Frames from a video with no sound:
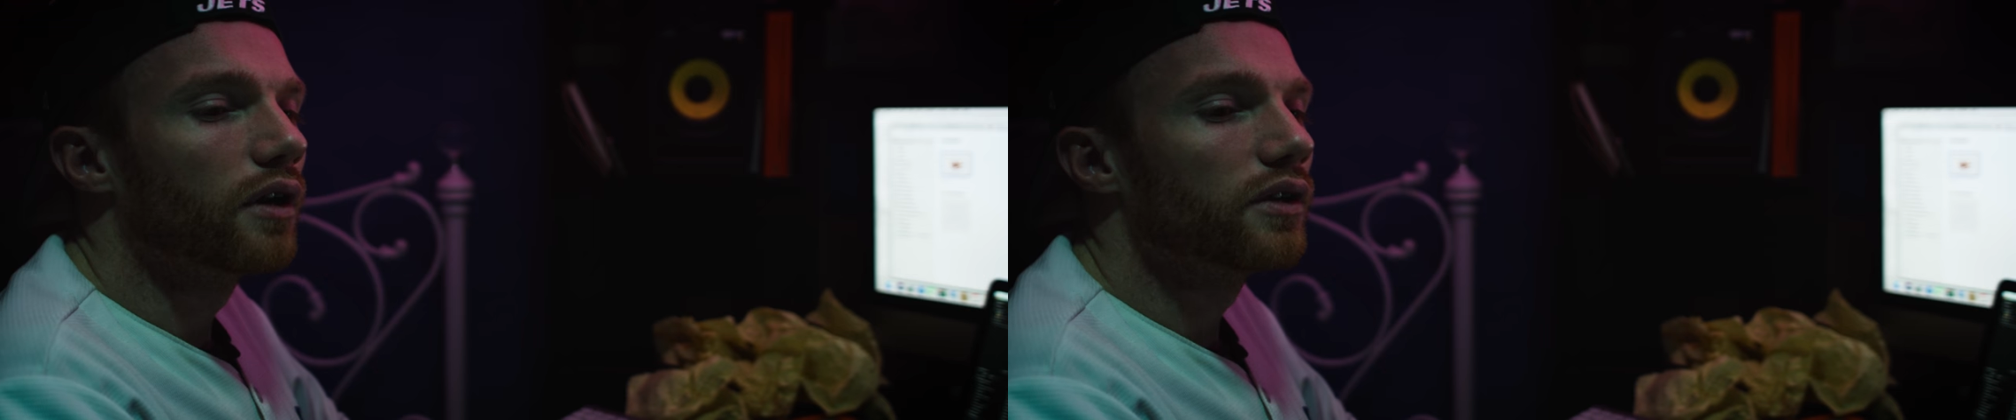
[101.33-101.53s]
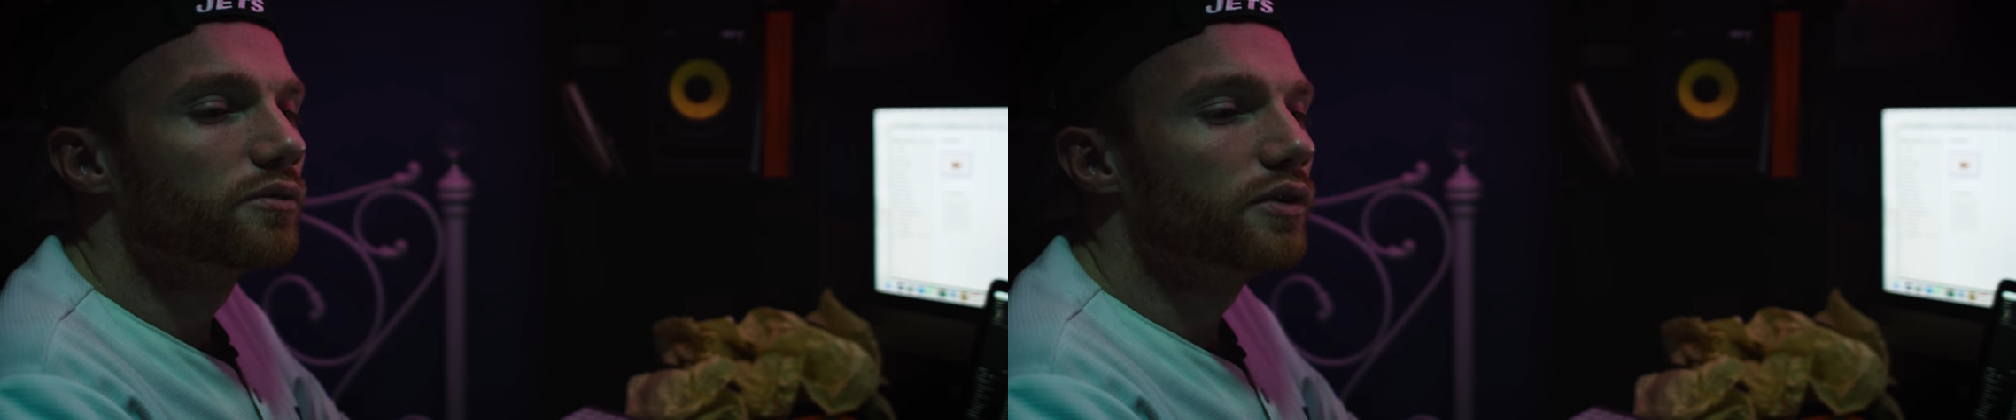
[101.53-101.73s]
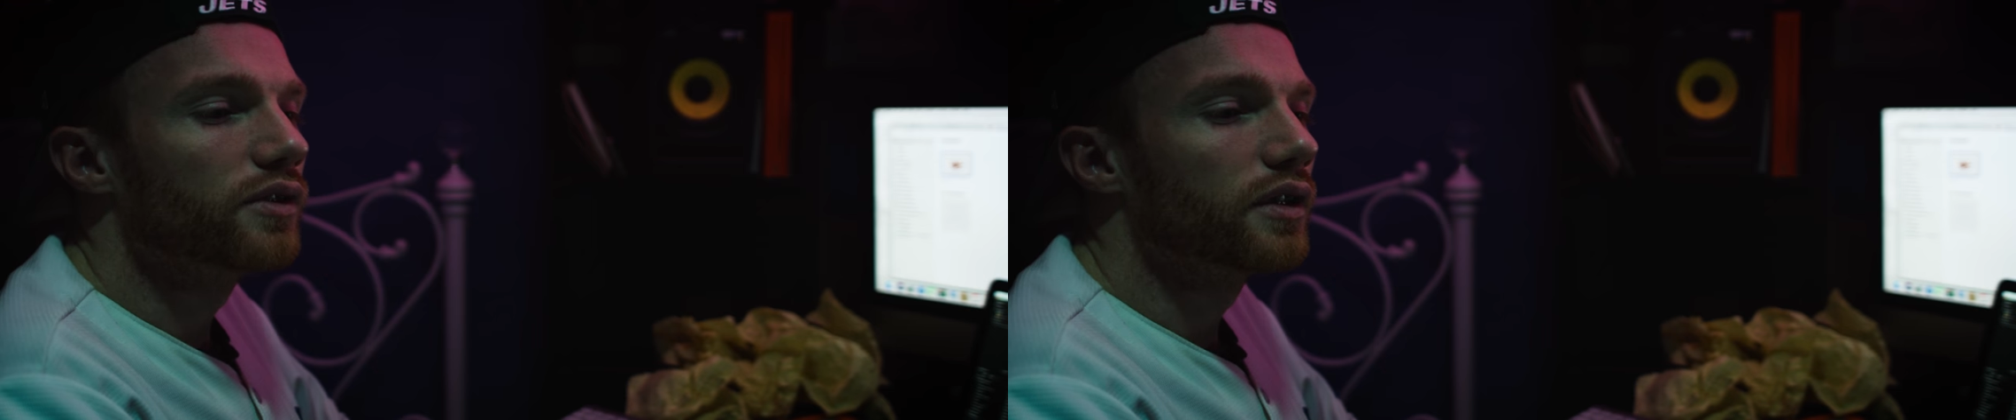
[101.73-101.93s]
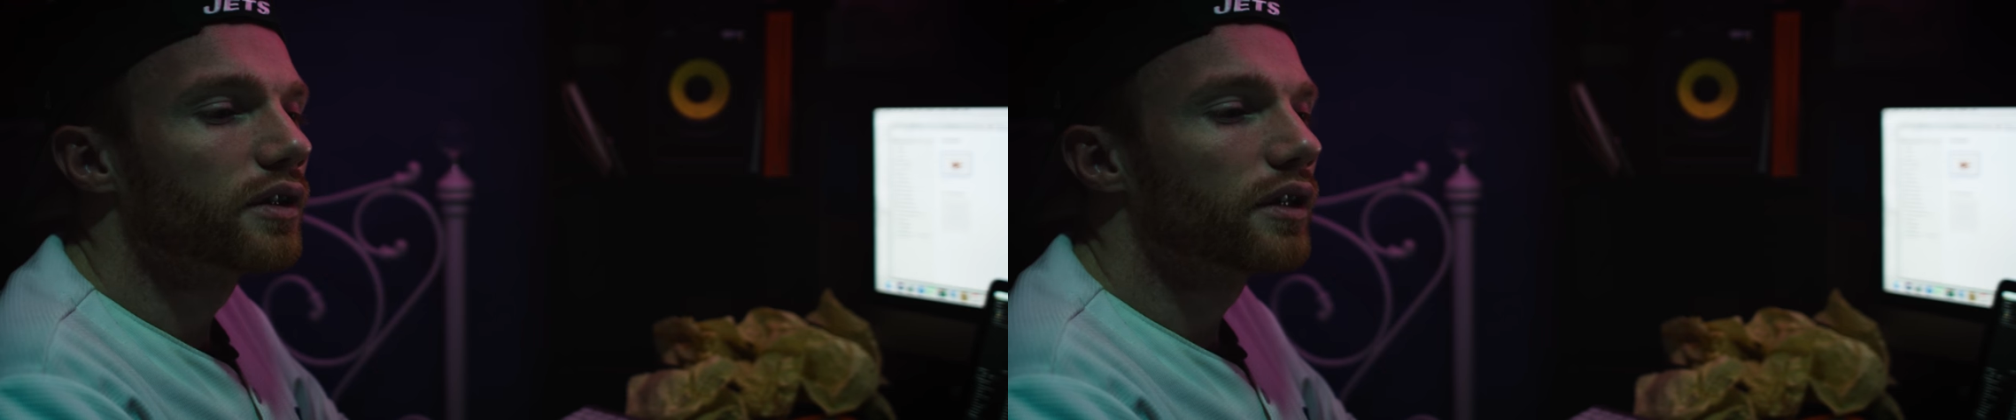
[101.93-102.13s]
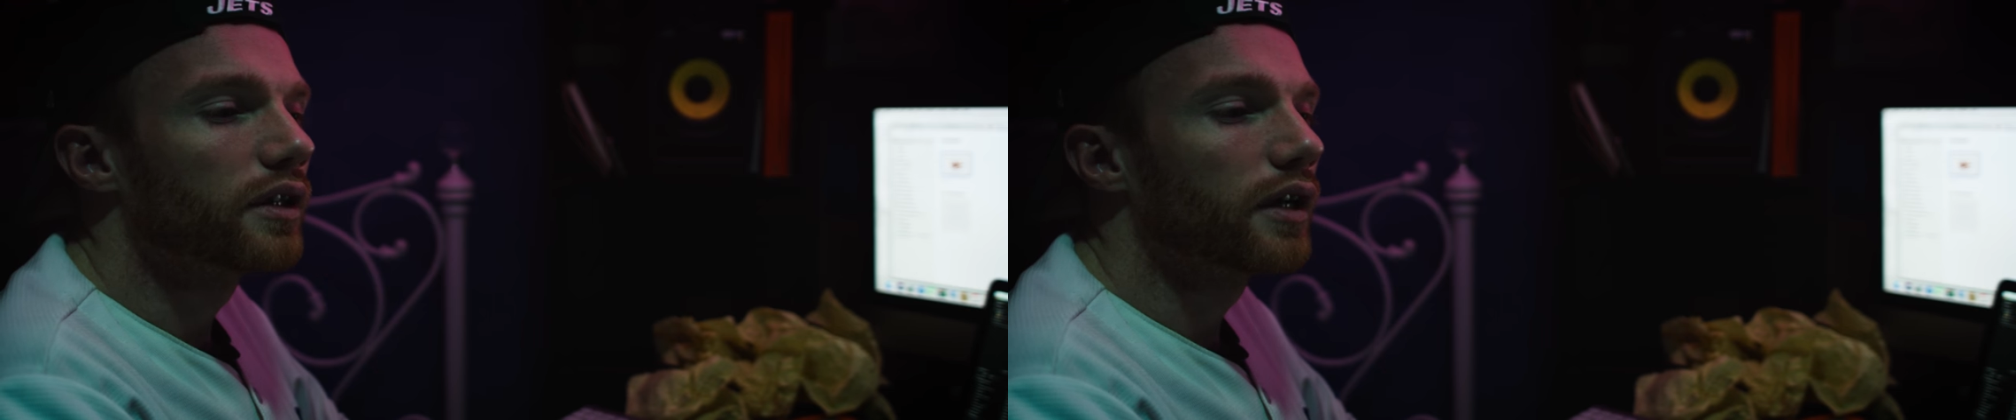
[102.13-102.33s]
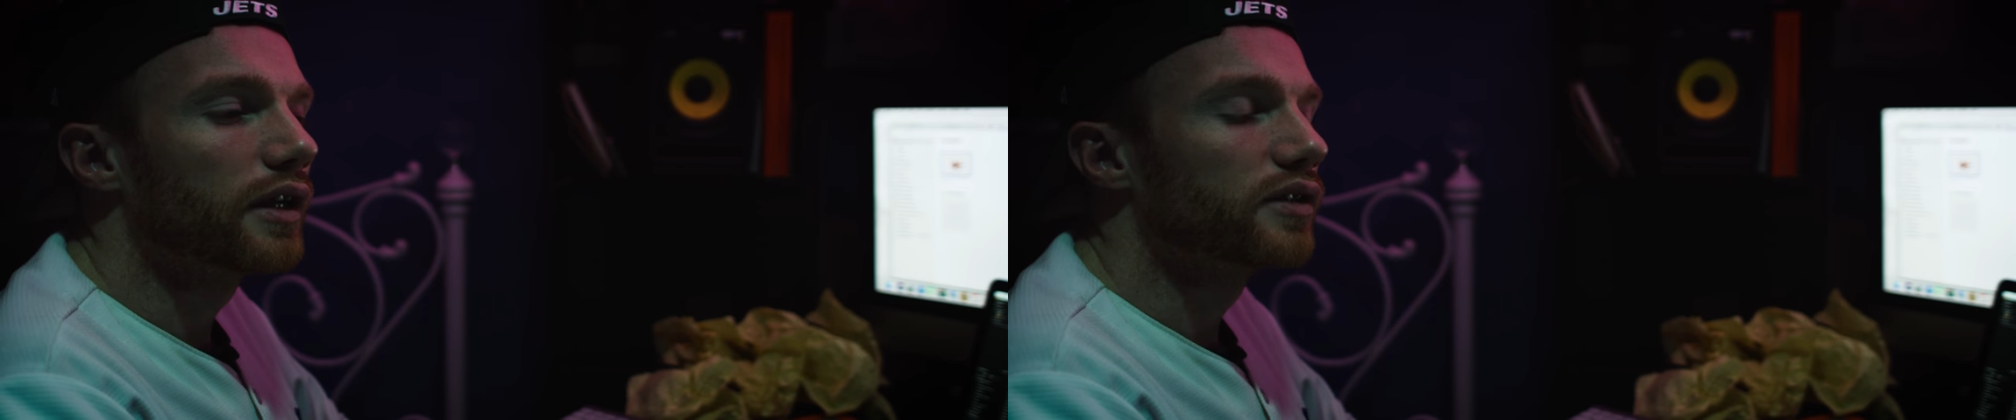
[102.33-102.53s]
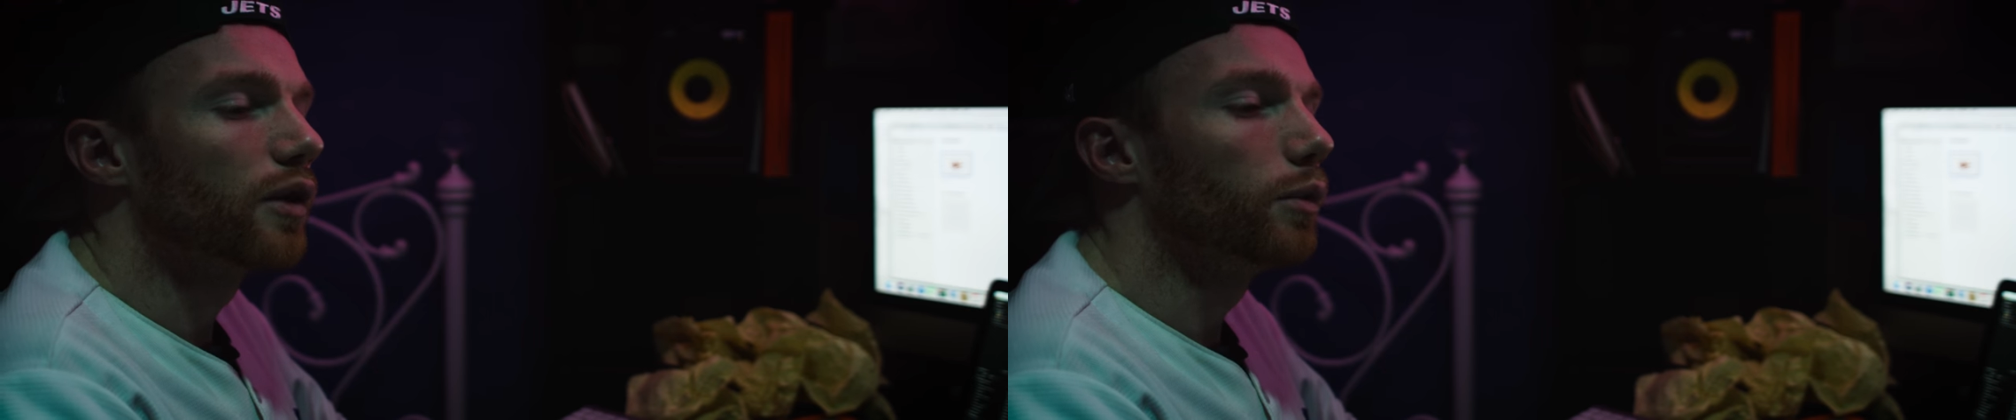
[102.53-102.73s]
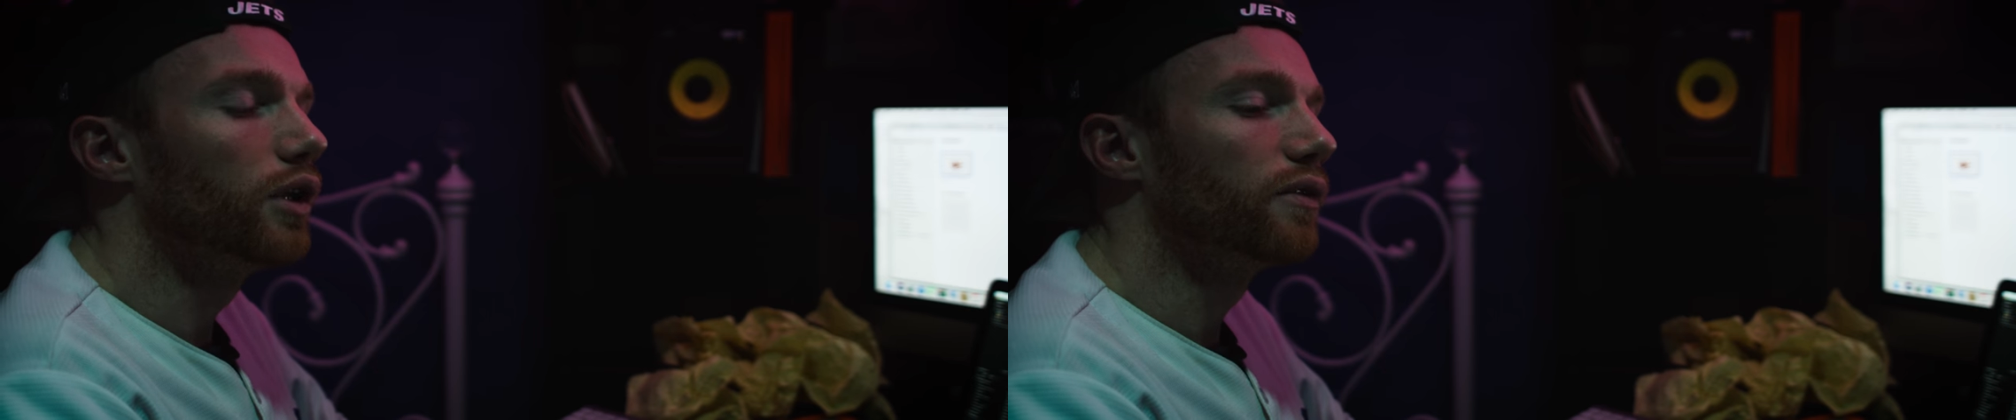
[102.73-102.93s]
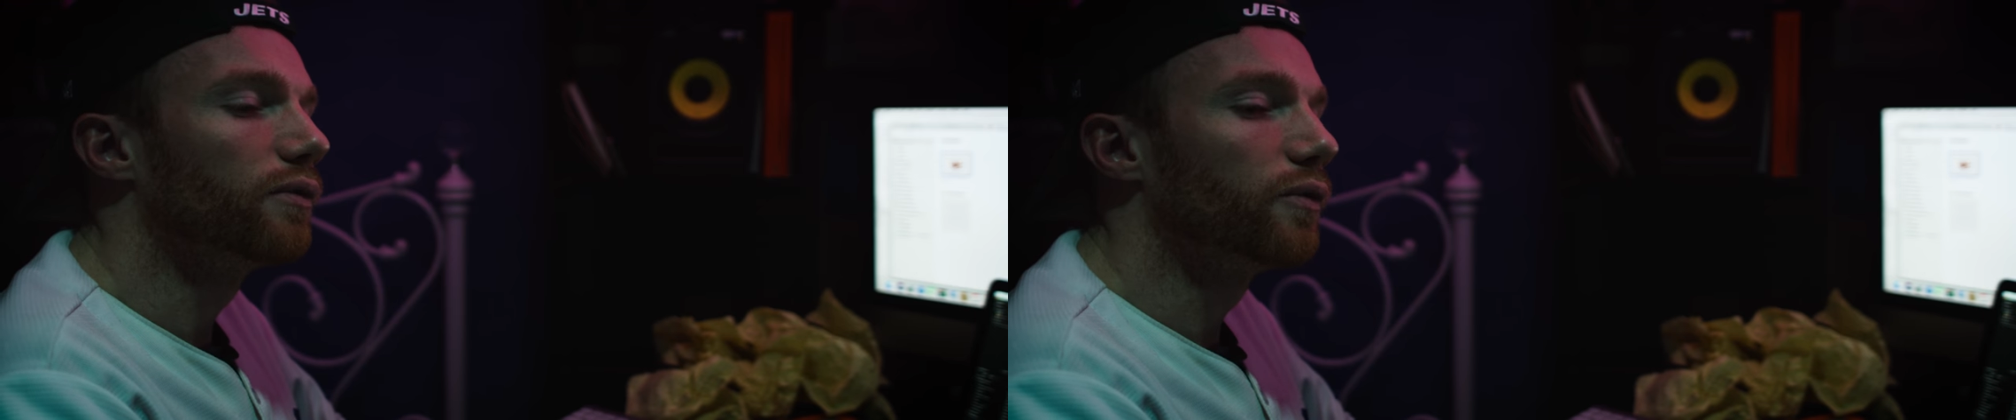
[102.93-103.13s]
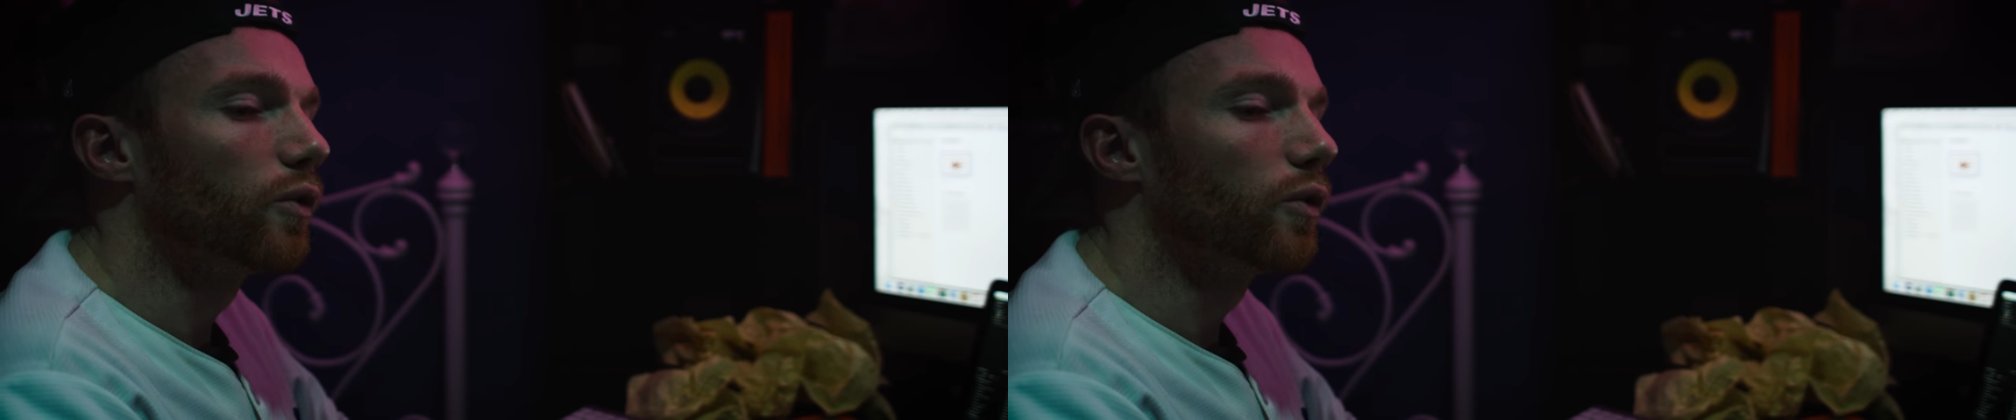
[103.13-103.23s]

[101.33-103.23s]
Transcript: know, this music has so many different